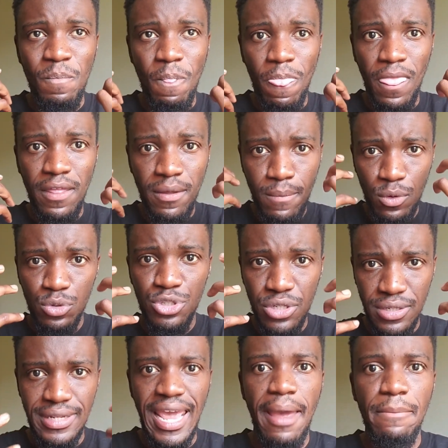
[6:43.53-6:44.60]
the
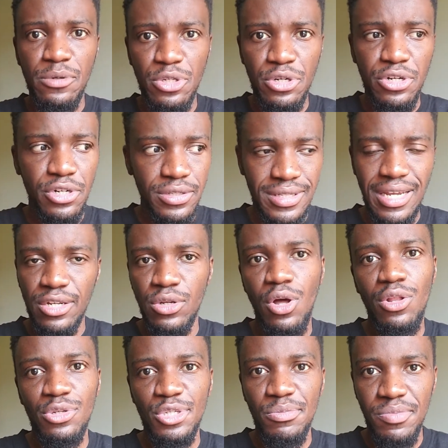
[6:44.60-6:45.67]
motion capture
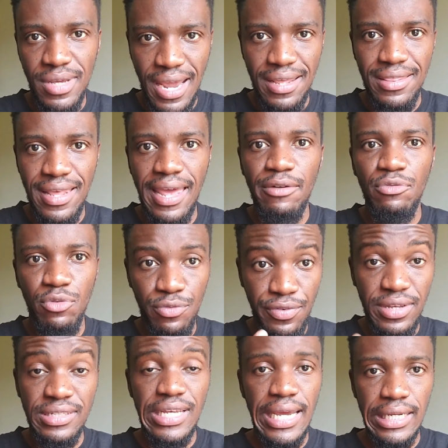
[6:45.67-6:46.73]
technology behind that for
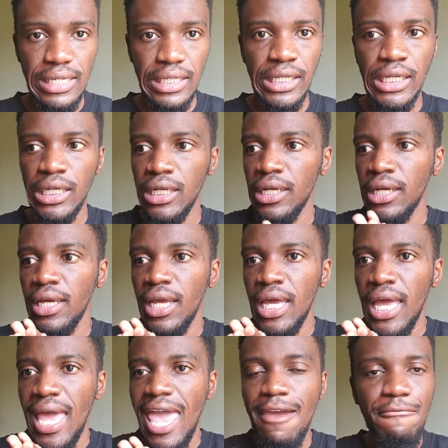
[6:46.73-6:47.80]
Face ID.
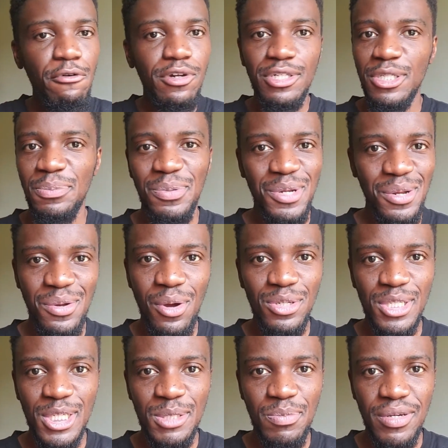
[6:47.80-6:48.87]
Everyone just put a notch
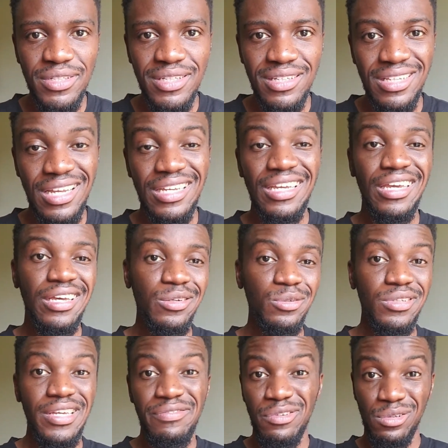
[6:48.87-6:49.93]
expecting, like, hell,
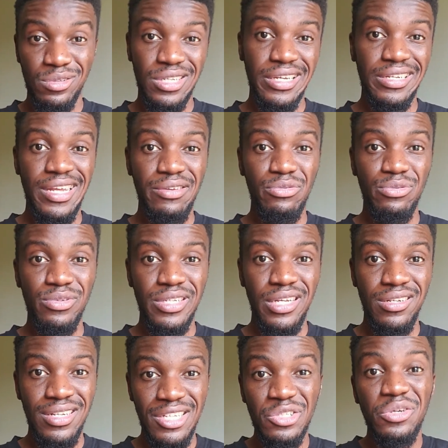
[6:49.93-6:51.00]
if it looks like an iPhone
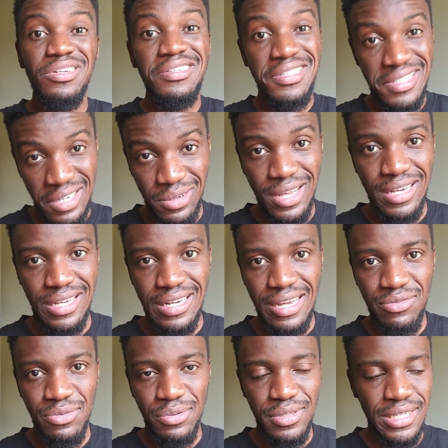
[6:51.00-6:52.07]
10, it's gonna sell like an
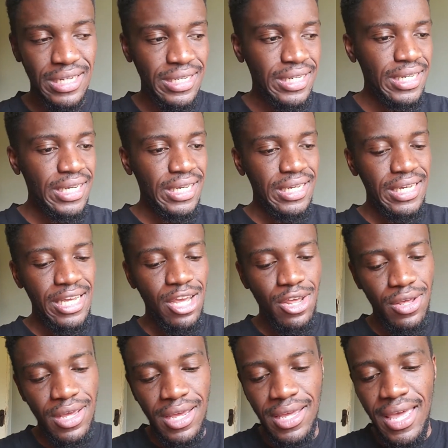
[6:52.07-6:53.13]
iPhone
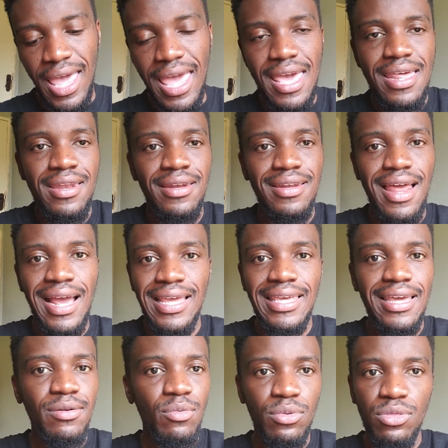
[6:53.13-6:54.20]
10. And
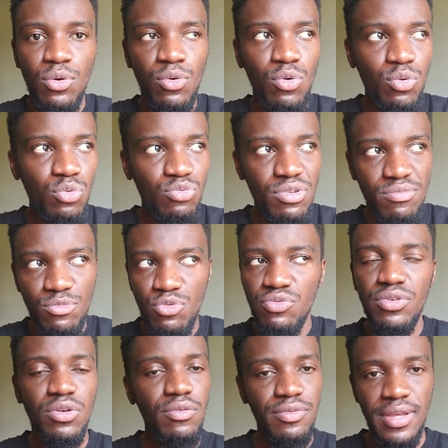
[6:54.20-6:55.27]
again, with the whole
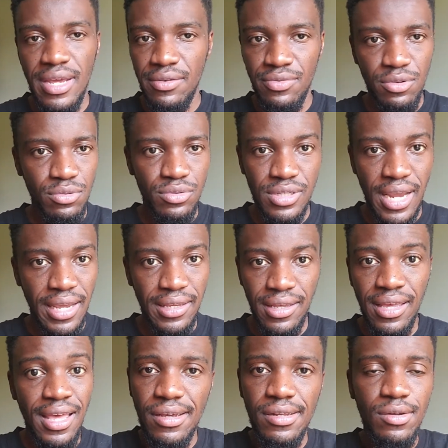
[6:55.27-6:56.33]
removing of the headphone jack
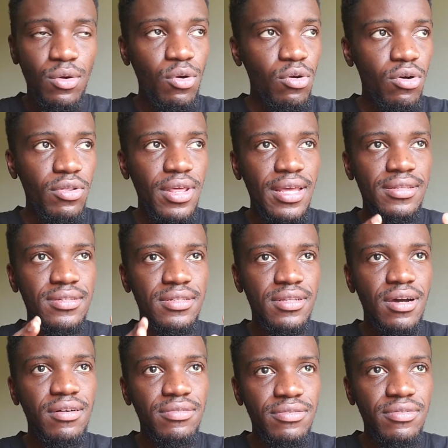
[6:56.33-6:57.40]
and all that stuff,